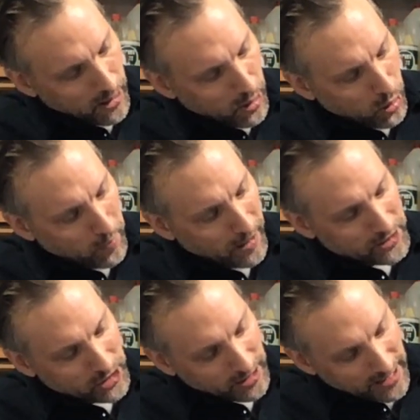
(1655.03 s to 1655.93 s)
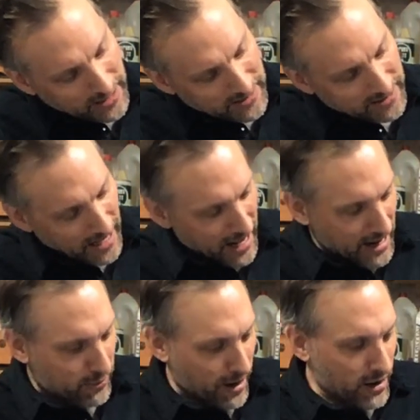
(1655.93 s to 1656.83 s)
hole puncher
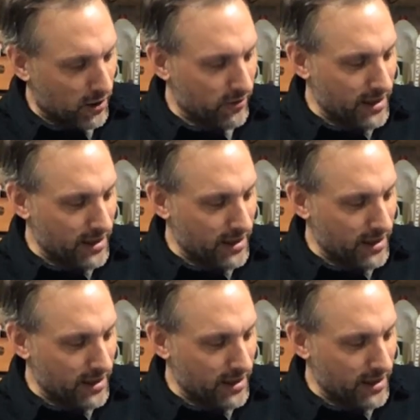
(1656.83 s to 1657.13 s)
inside right over